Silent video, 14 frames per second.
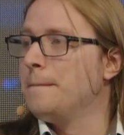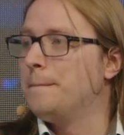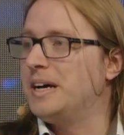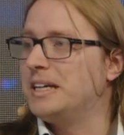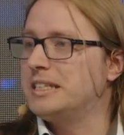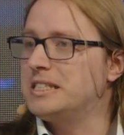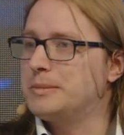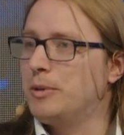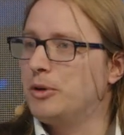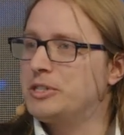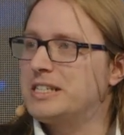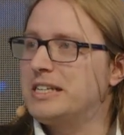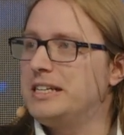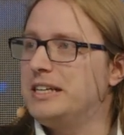but it's
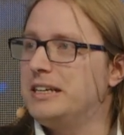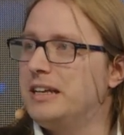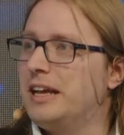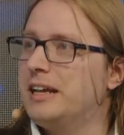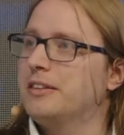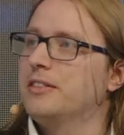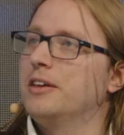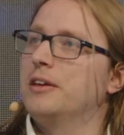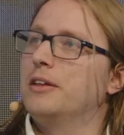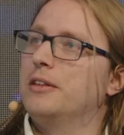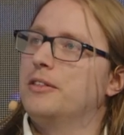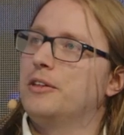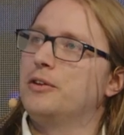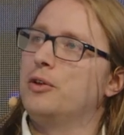mostly like the,
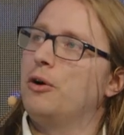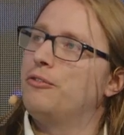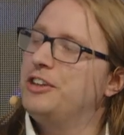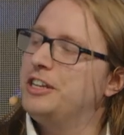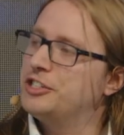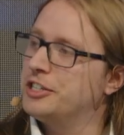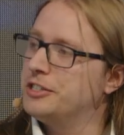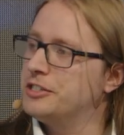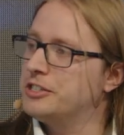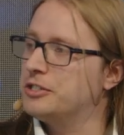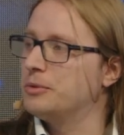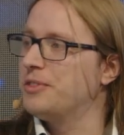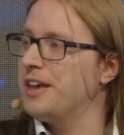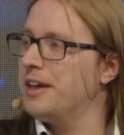the Norwegians
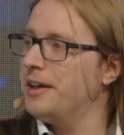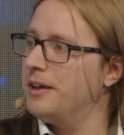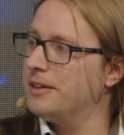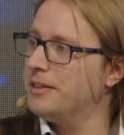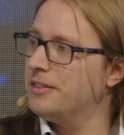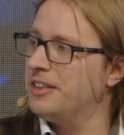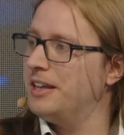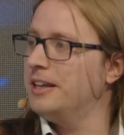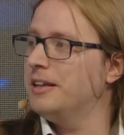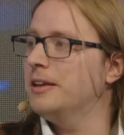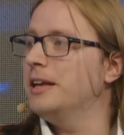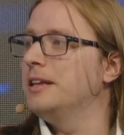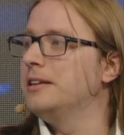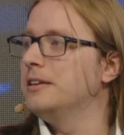do their thing
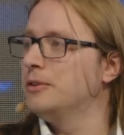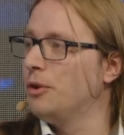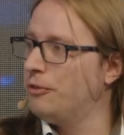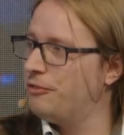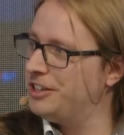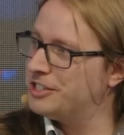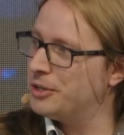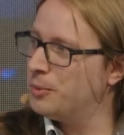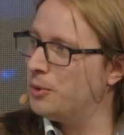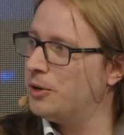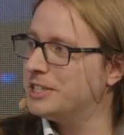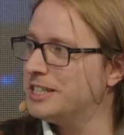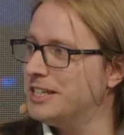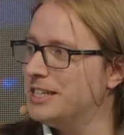in Norwegian
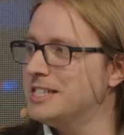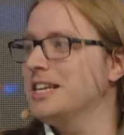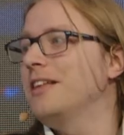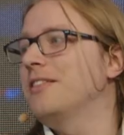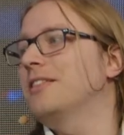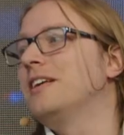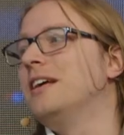waters, and